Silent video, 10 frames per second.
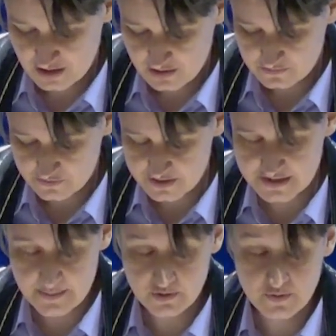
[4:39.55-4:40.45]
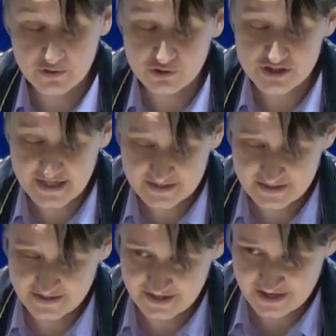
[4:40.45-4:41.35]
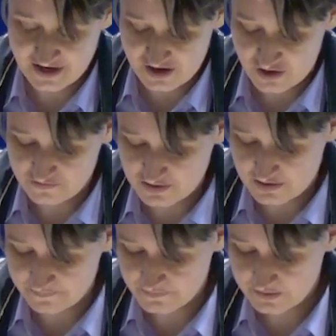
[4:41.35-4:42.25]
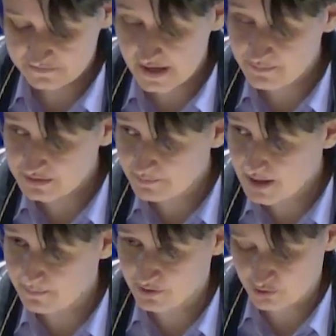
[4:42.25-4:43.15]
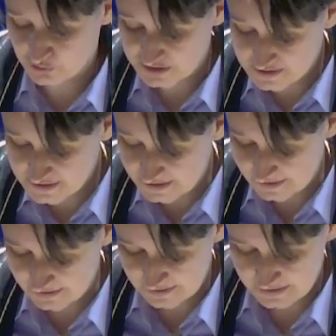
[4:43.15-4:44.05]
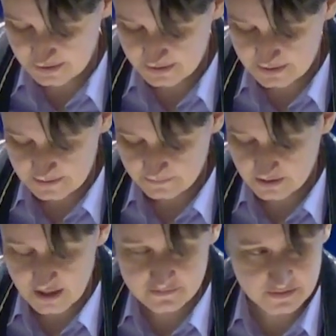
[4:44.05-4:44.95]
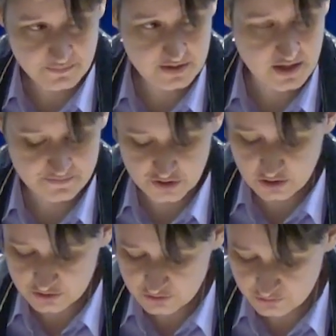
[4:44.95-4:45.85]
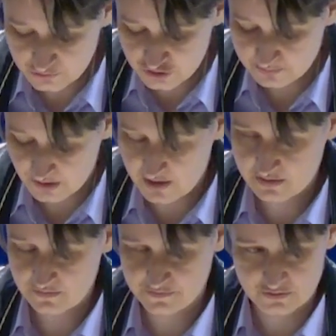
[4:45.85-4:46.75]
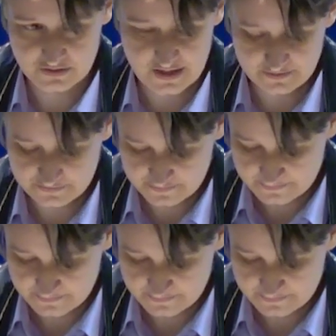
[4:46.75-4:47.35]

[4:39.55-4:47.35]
For example, when you're taking care of a family member who is sick, giving becomes a huge part of your life.